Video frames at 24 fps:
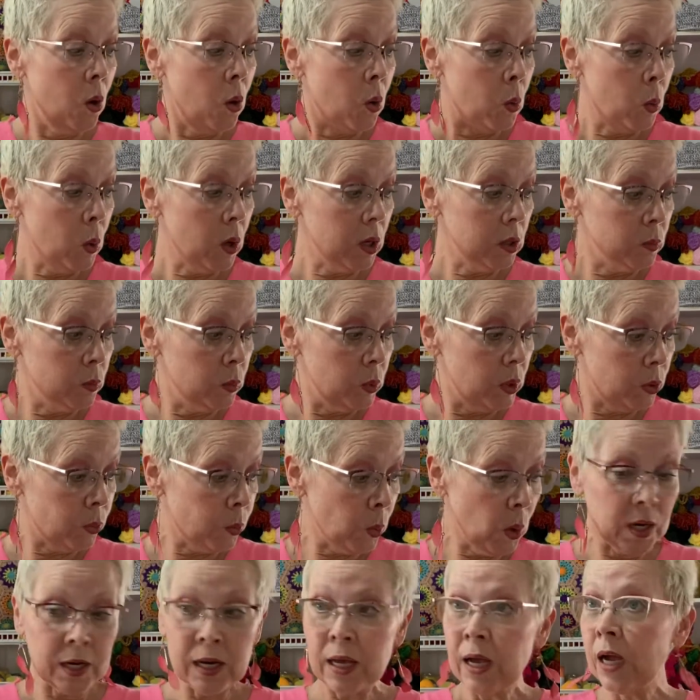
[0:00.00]
One with
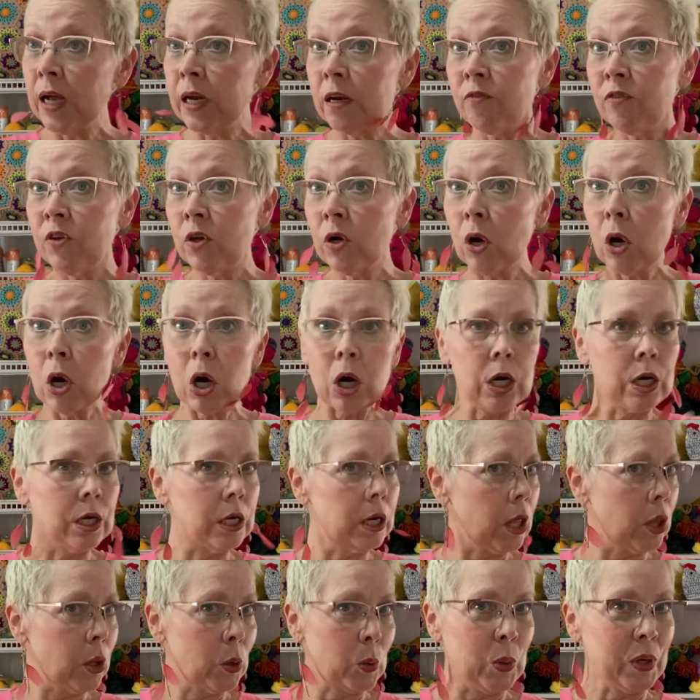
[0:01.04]
one kind of yarn,
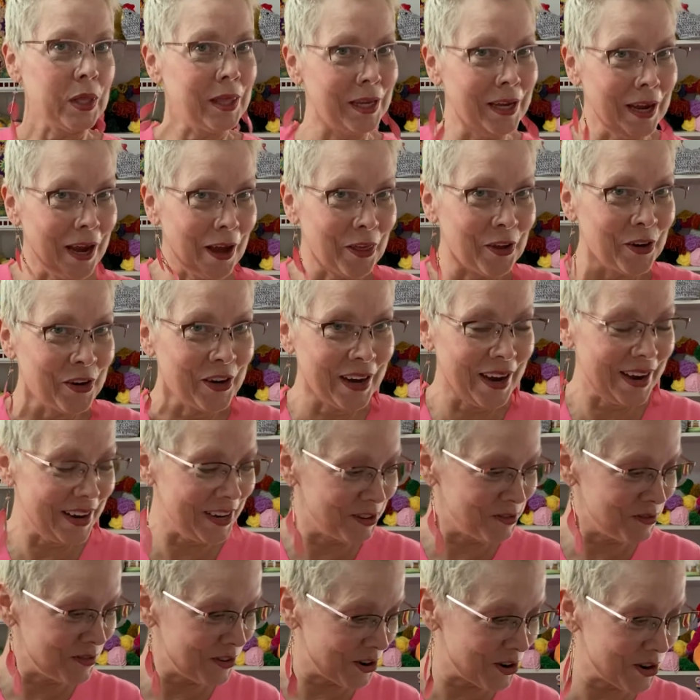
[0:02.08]
another with the other kind
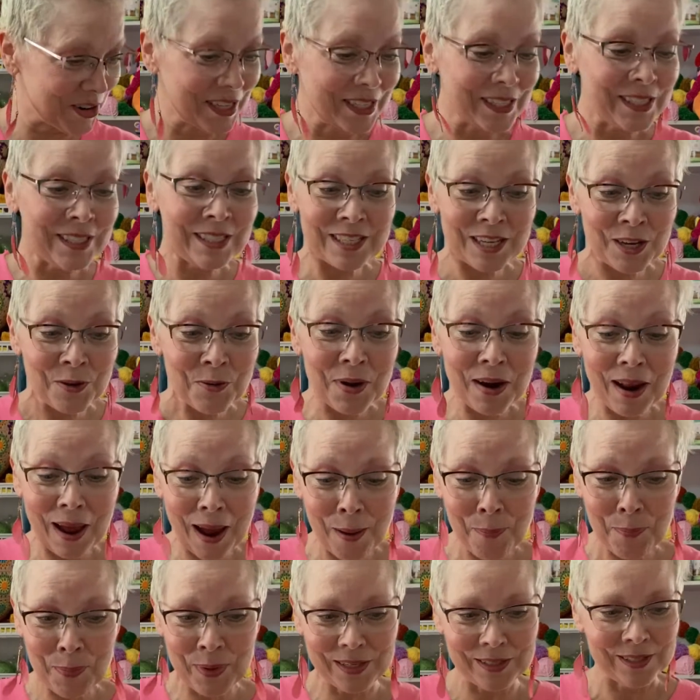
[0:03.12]
of yarn, and see what
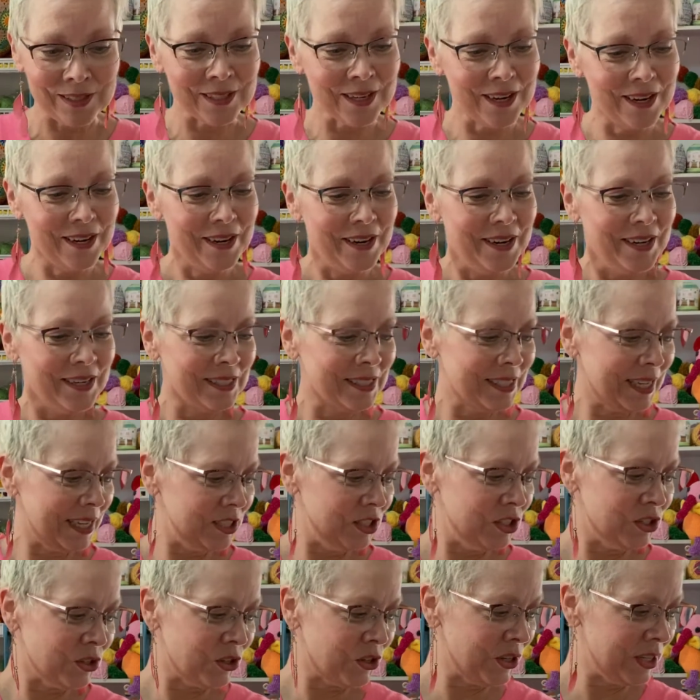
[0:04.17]
happens. So I
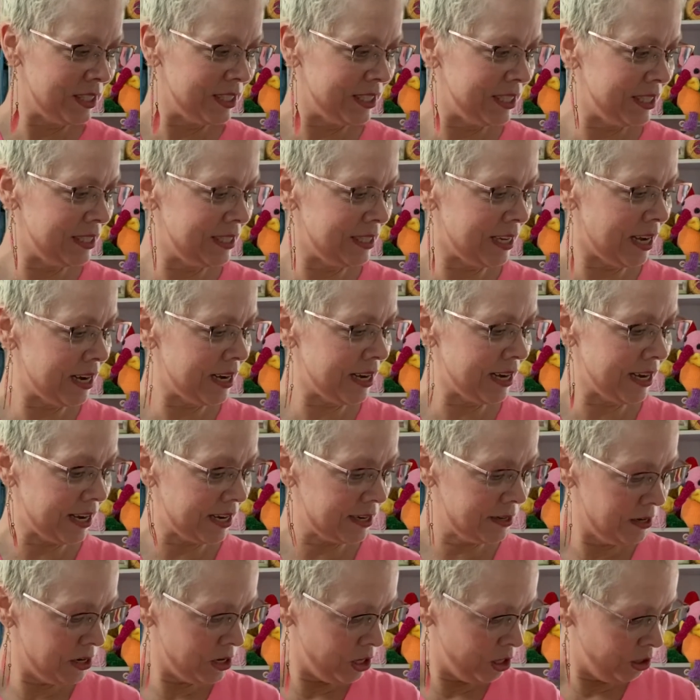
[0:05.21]
just couldn't
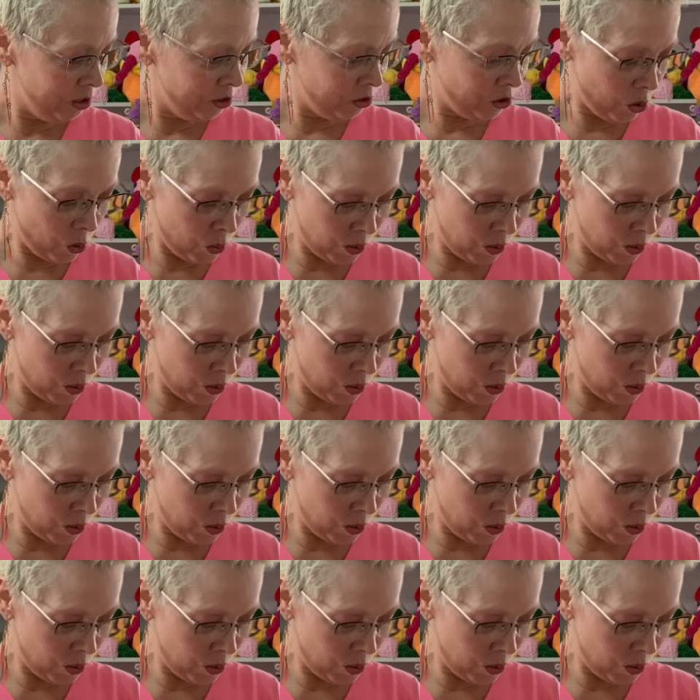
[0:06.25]
decide. So